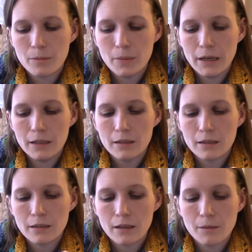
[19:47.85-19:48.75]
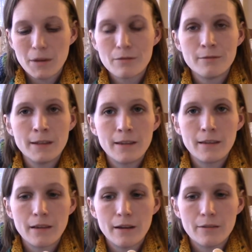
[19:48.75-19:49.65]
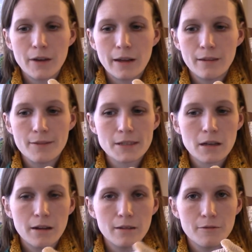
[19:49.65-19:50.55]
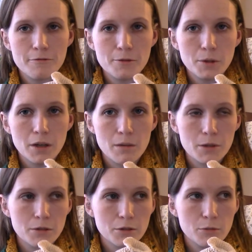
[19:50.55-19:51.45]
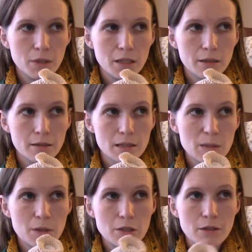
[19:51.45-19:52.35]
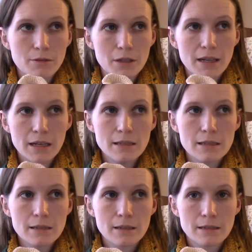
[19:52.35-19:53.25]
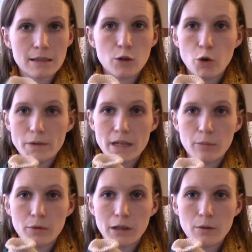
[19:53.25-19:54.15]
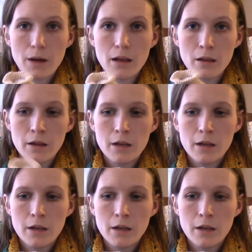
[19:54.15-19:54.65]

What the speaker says: But I really love I Love This Cotton for amigurumi, especially for kids, because it holds up really well.